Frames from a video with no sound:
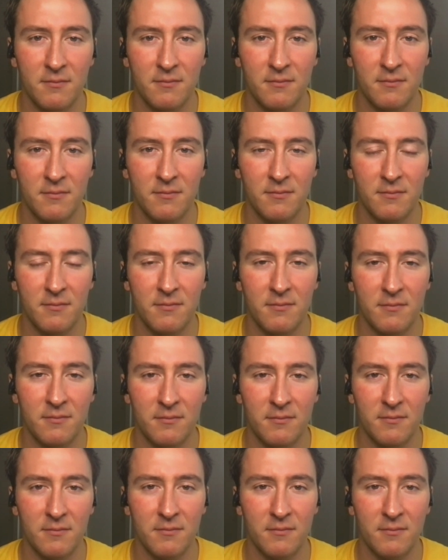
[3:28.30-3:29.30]

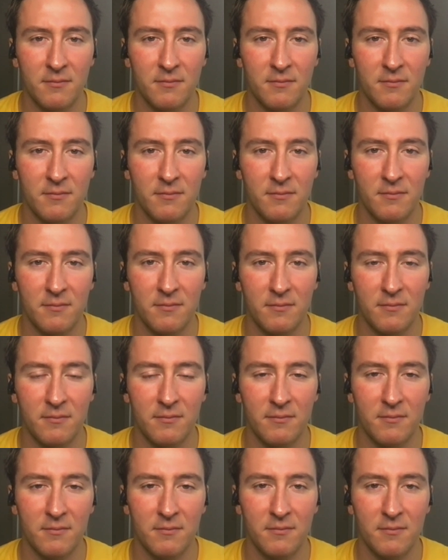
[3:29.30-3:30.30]

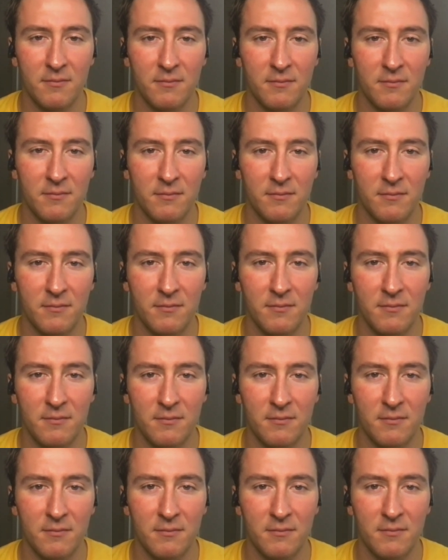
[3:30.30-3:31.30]

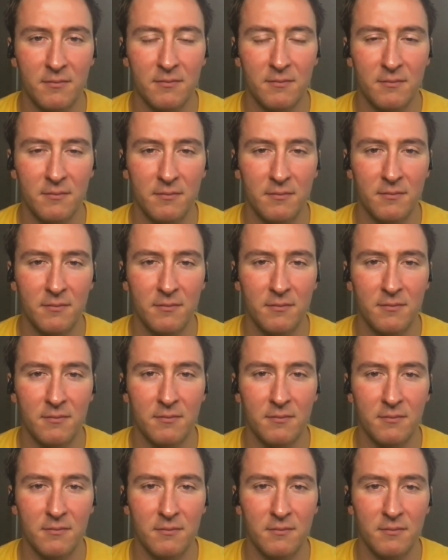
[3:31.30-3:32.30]

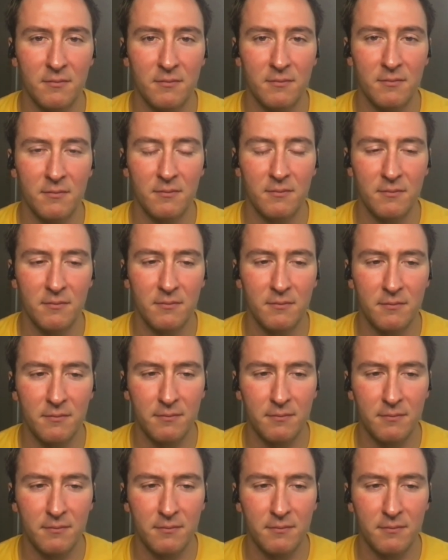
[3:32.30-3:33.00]
This person isn't speaking.